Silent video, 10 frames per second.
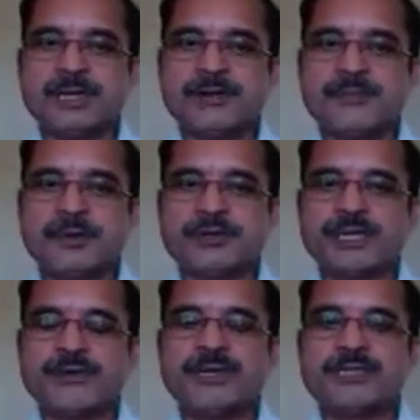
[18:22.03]

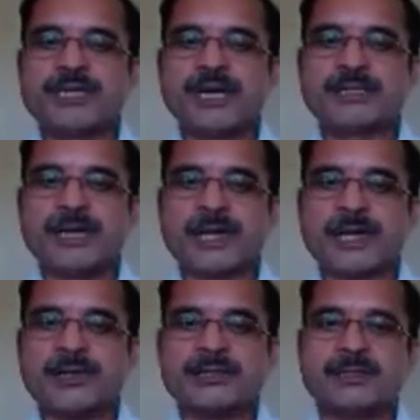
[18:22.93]
anions, the
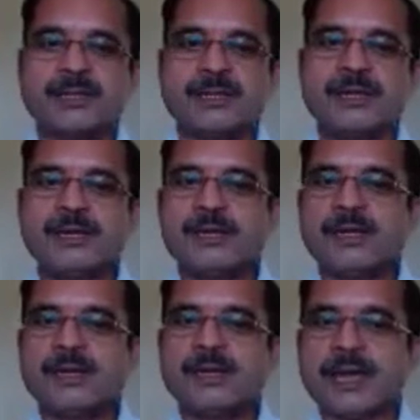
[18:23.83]
negatively charged ions,
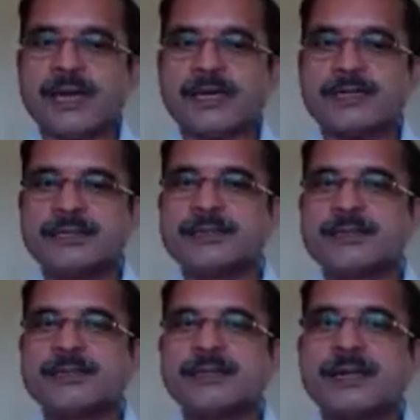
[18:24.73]
A
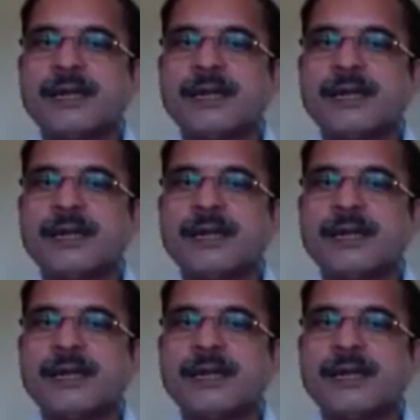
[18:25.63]
minus.